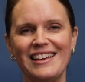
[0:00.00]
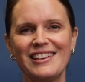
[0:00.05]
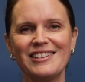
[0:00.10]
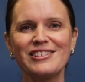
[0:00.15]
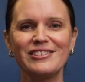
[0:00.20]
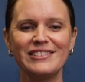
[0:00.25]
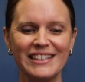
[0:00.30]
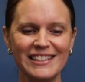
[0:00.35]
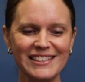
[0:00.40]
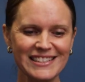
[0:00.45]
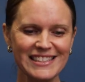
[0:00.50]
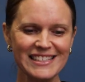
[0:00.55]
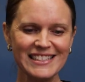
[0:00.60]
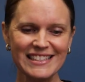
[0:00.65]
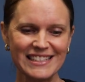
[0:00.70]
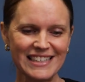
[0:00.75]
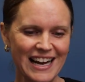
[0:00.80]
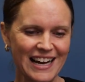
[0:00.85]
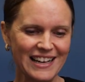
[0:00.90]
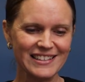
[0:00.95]
So let's
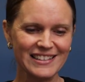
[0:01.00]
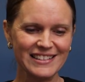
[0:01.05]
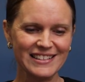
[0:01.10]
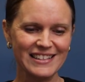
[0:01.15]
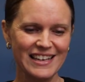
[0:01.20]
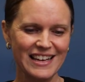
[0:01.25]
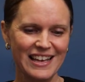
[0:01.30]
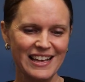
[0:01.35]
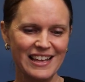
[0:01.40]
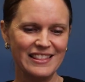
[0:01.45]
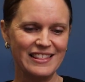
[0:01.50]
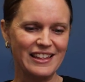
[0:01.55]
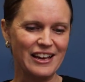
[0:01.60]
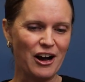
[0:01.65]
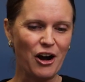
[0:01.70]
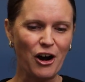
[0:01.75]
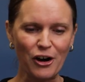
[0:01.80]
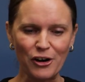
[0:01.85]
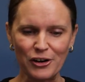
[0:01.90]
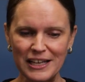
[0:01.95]
discuss the
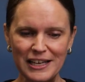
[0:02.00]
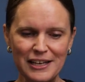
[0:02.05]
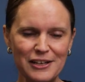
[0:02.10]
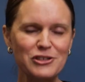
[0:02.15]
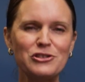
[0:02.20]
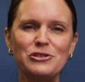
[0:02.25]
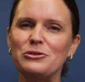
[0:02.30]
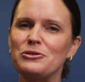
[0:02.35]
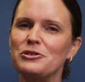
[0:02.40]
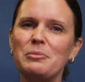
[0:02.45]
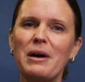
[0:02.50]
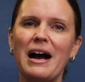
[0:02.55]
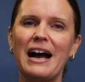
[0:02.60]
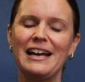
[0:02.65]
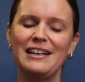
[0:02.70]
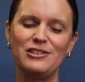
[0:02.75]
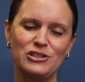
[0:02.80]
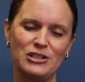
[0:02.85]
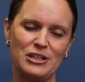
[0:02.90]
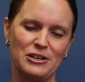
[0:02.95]
heart issues
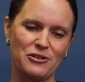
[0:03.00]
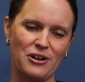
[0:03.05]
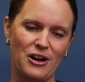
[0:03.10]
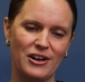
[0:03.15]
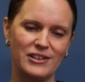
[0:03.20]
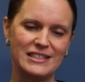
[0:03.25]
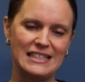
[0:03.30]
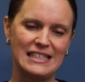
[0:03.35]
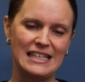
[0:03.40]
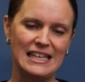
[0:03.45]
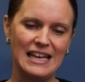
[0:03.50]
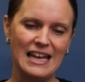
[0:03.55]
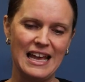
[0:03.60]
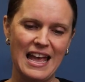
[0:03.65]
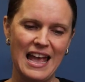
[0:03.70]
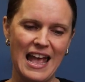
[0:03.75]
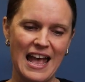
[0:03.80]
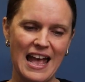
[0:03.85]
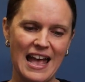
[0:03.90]
behind generosity.